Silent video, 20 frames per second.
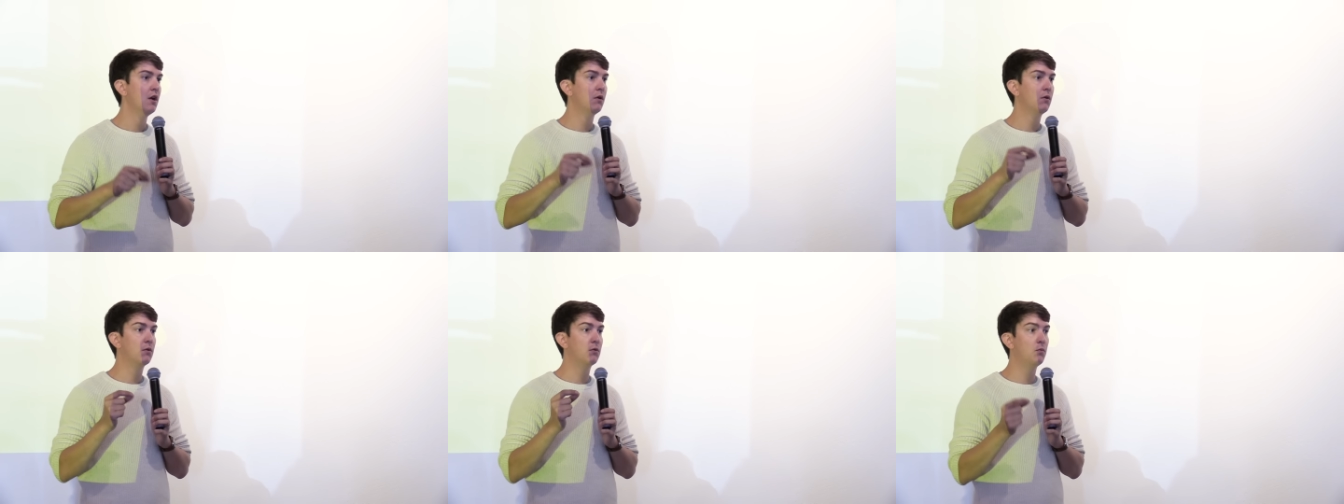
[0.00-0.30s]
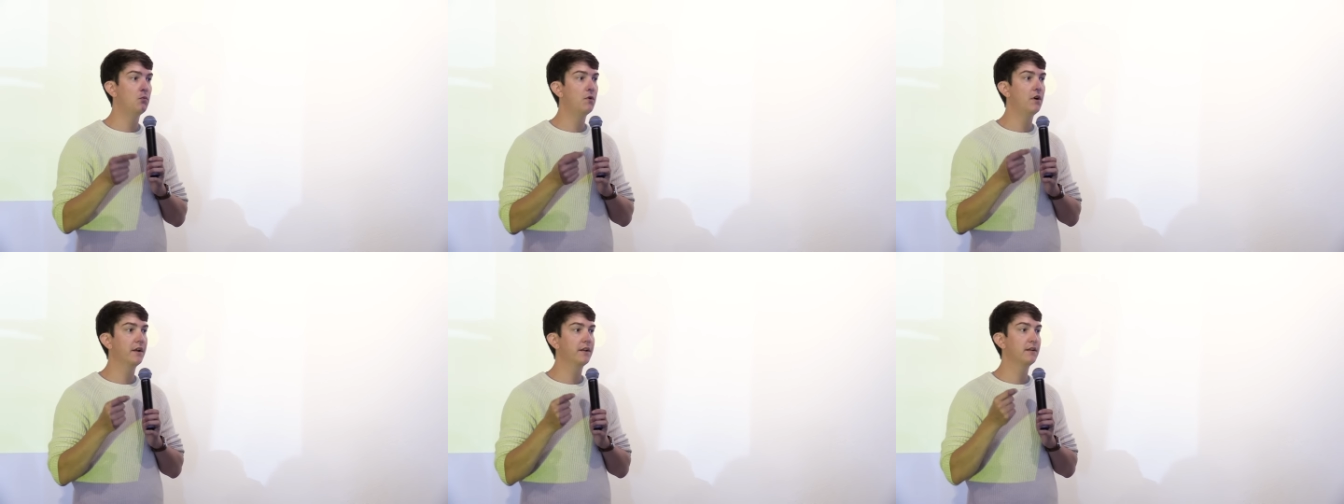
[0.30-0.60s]
or
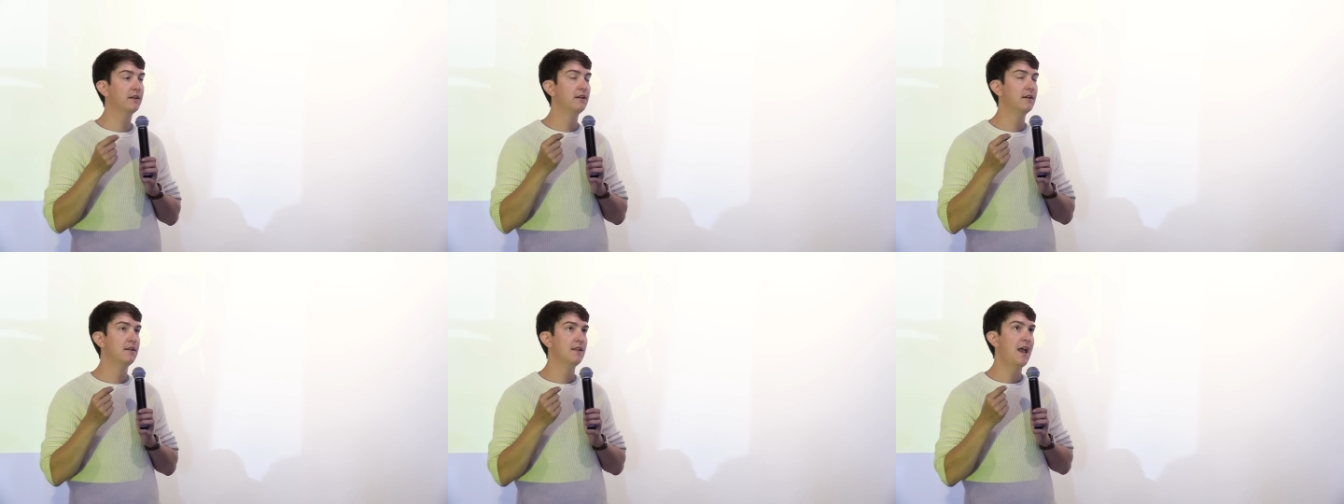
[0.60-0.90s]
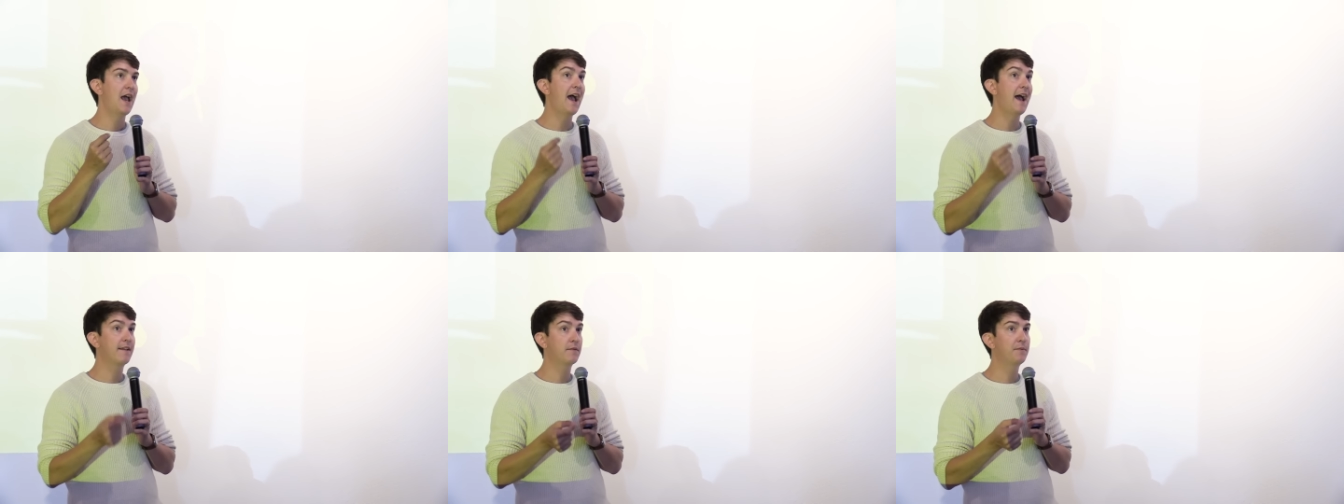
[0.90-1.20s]
one
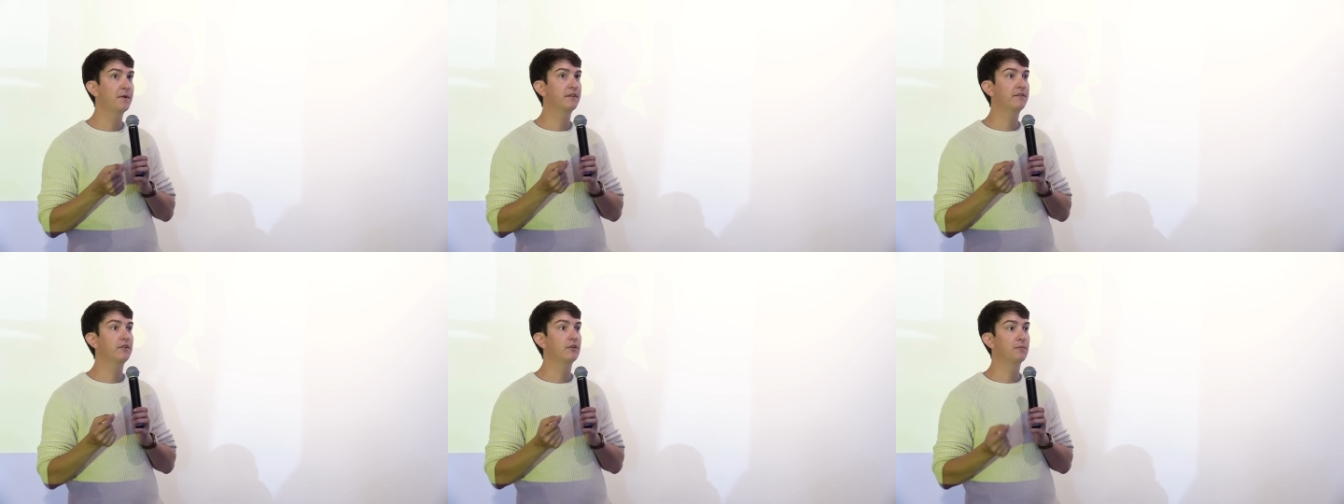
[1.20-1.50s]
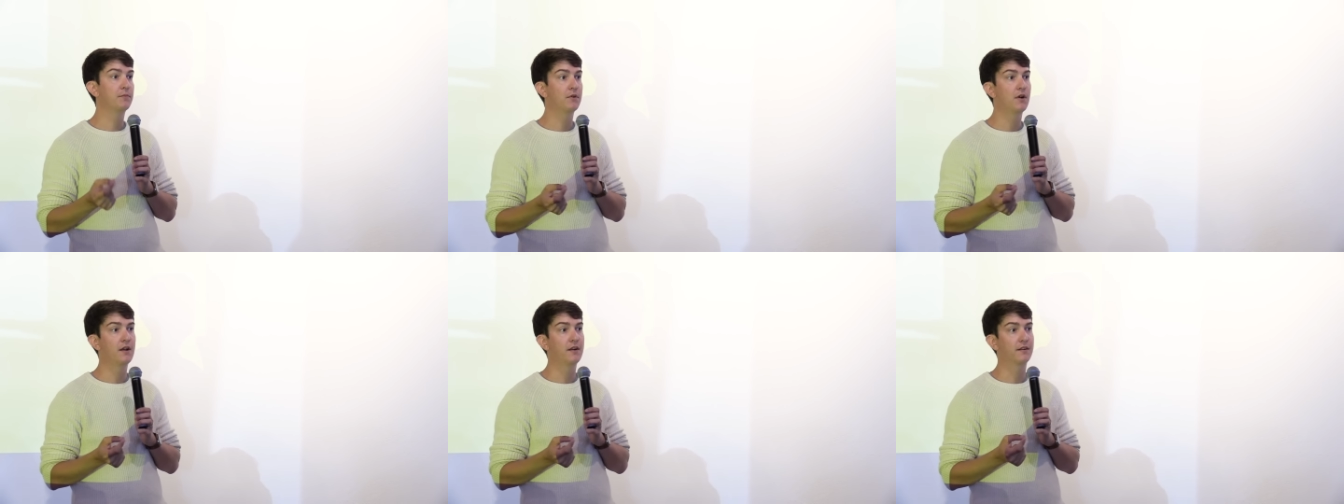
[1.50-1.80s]
aspect of
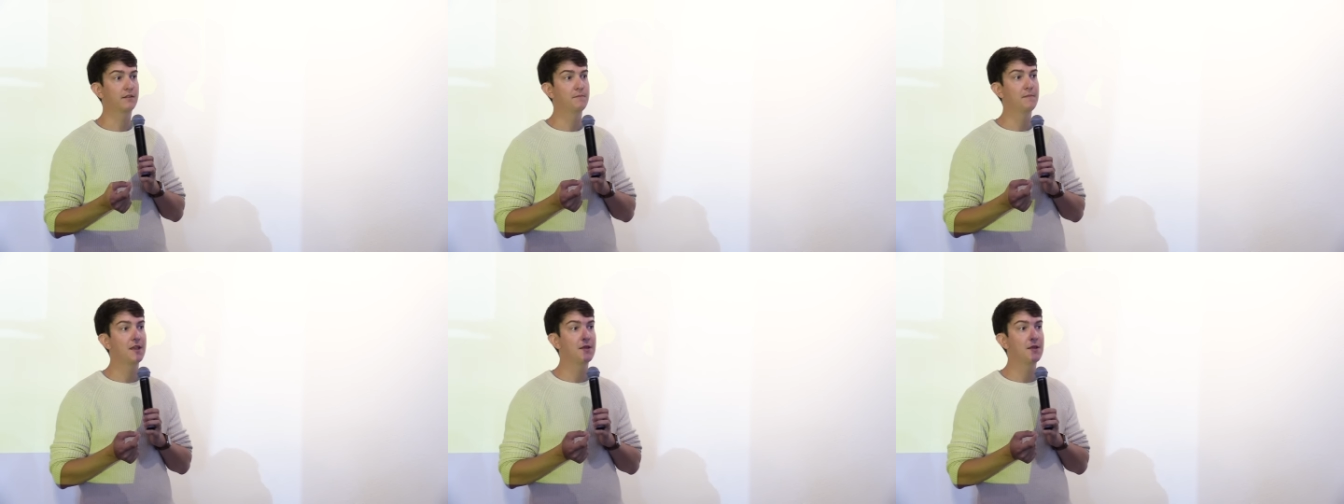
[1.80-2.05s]
your product.